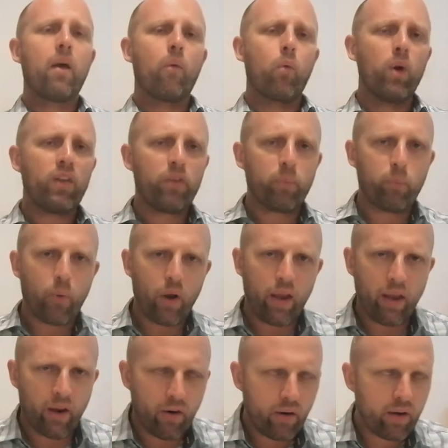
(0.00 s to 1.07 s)
With
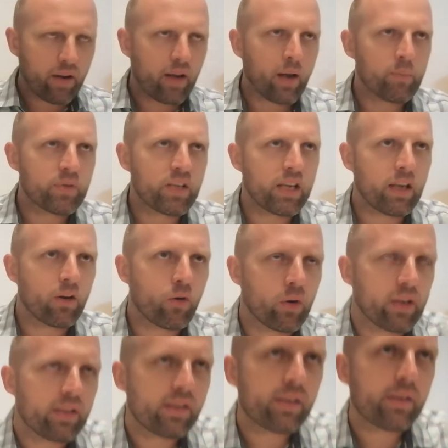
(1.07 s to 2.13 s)
prayer comes
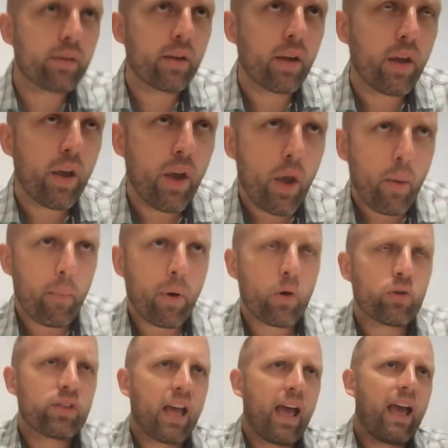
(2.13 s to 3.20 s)
increase.
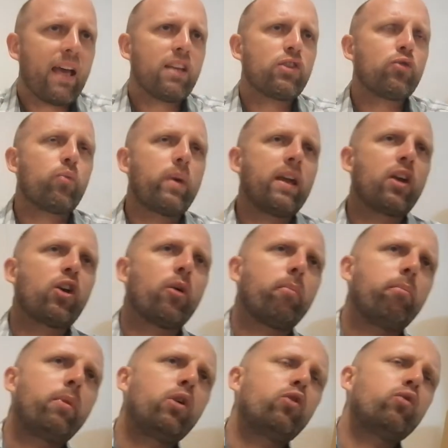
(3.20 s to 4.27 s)
Because as we
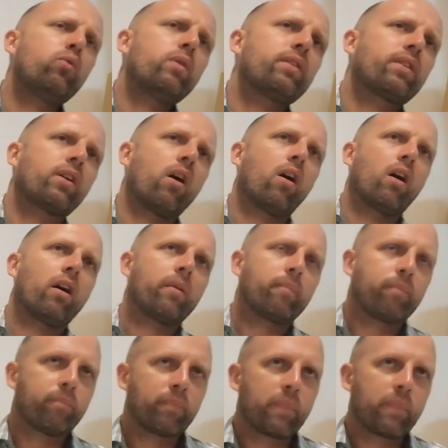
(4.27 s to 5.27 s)
commune with God,